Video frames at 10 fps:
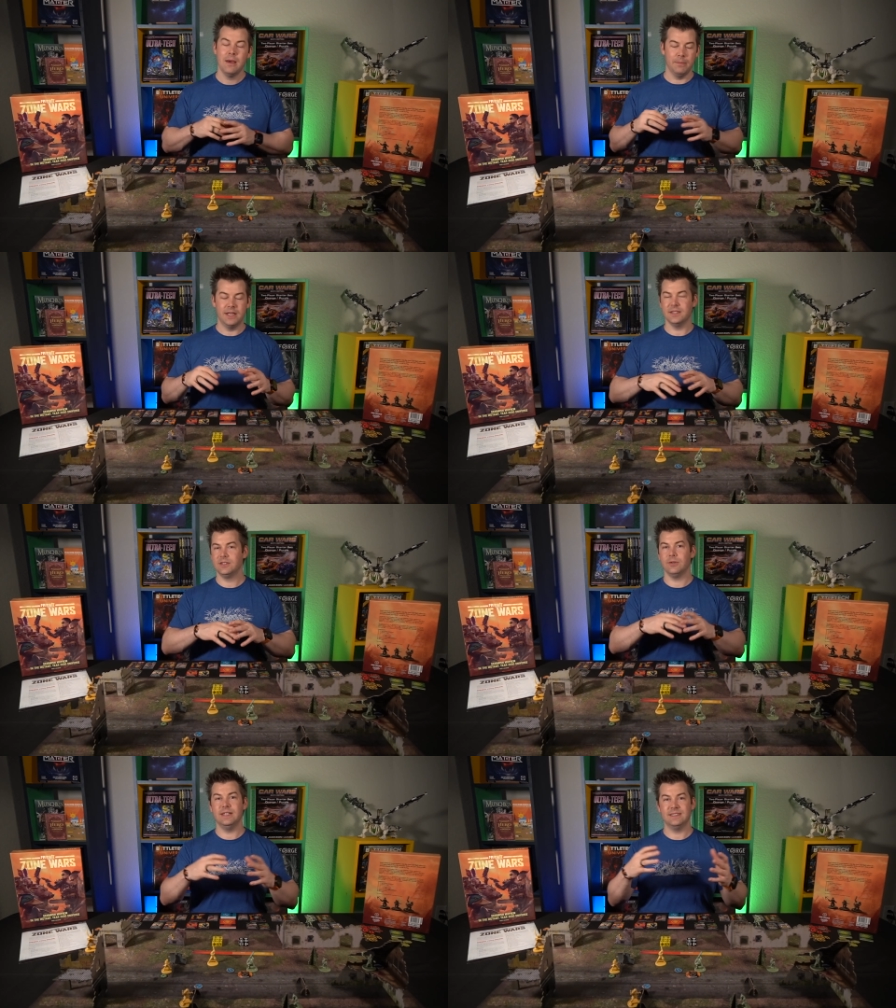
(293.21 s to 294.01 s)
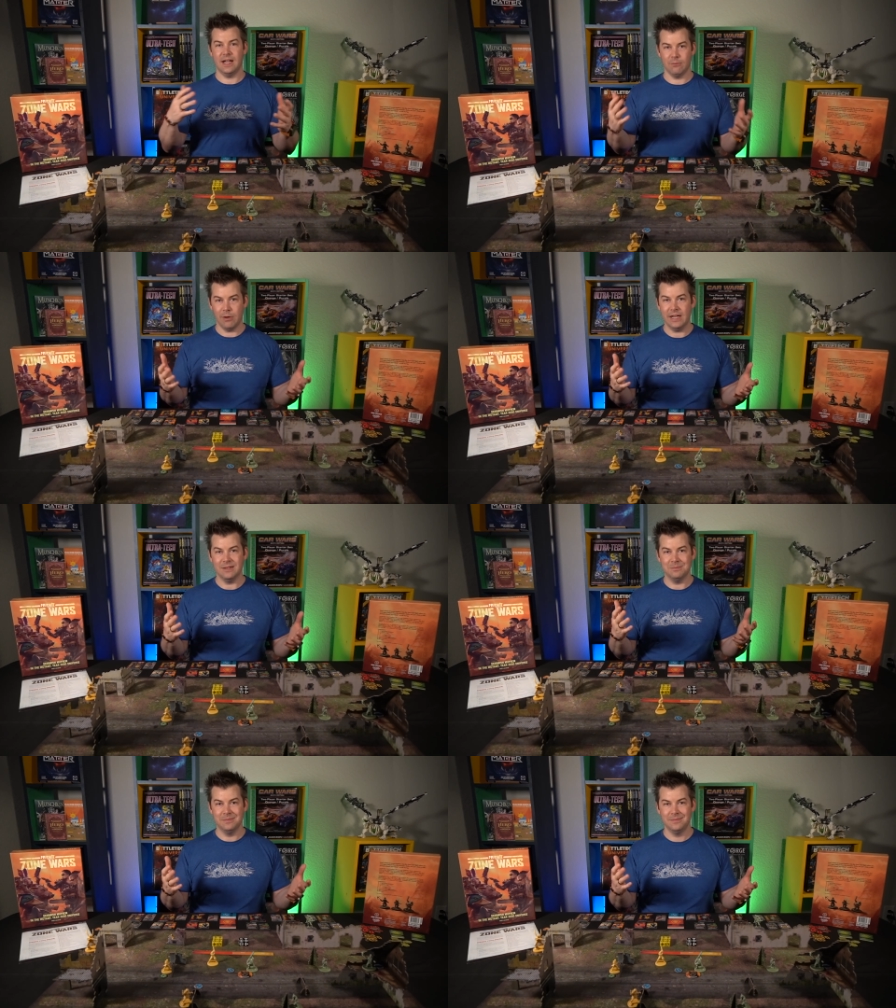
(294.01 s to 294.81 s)
because there is that
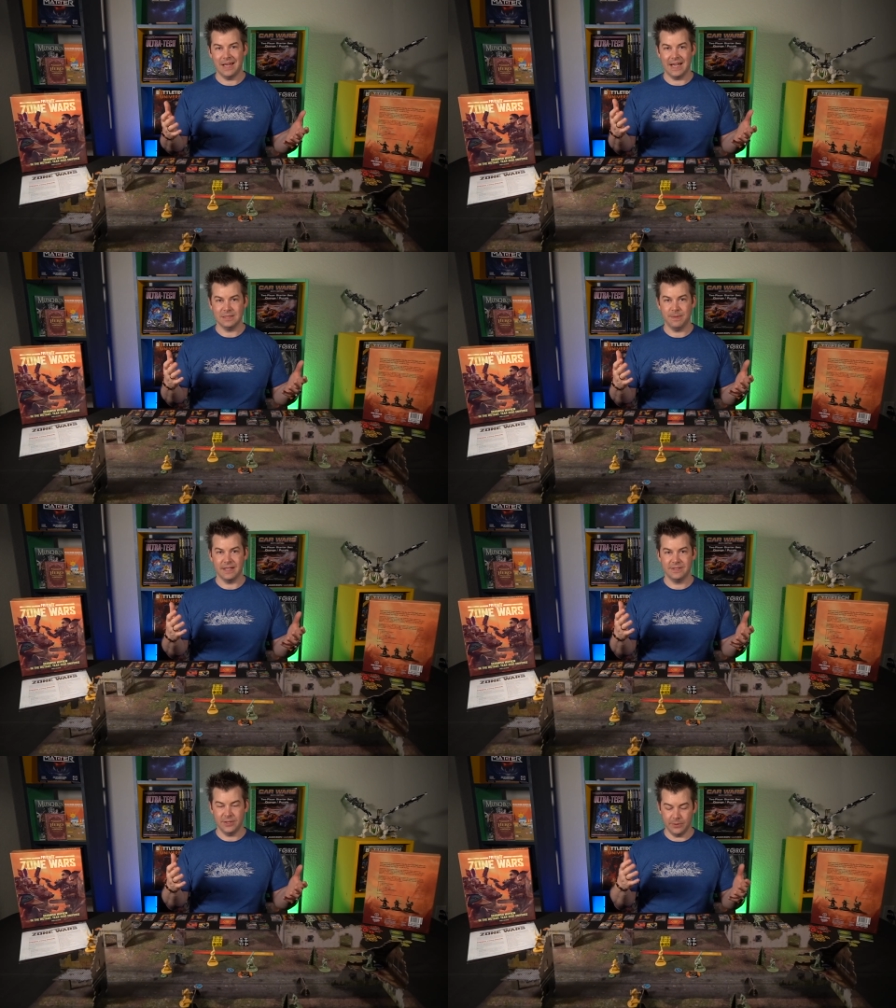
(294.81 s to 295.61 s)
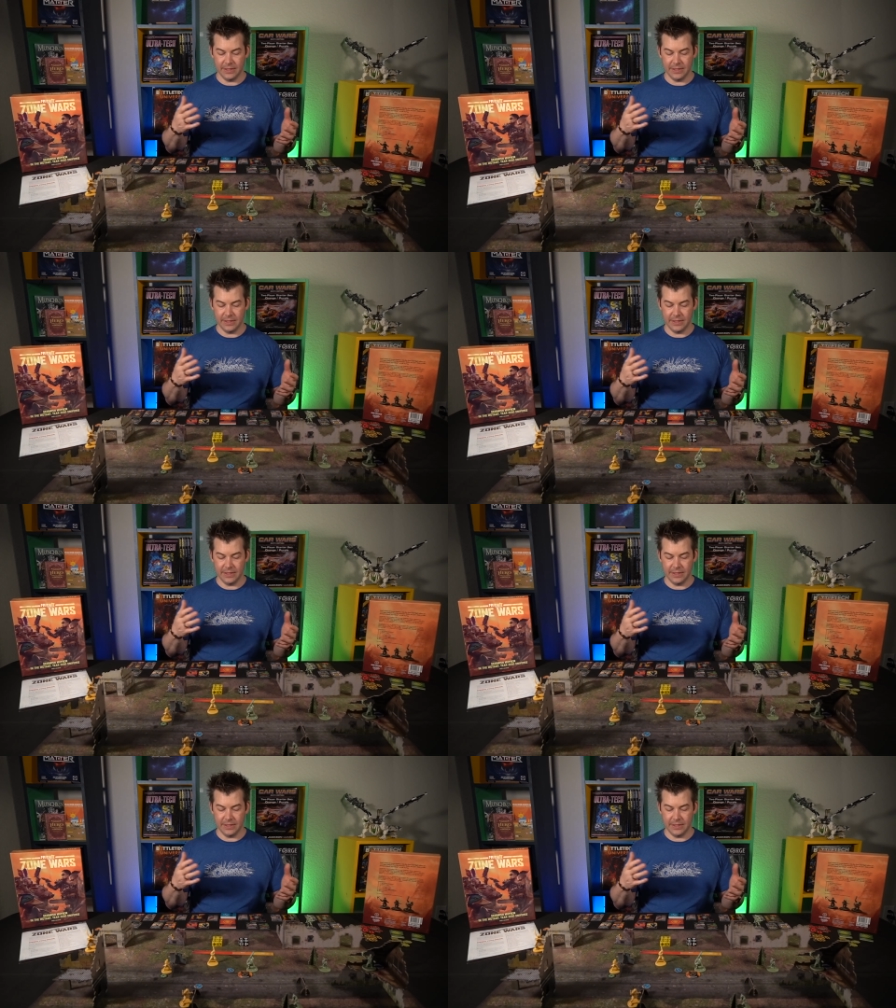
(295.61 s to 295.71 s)
random aspect to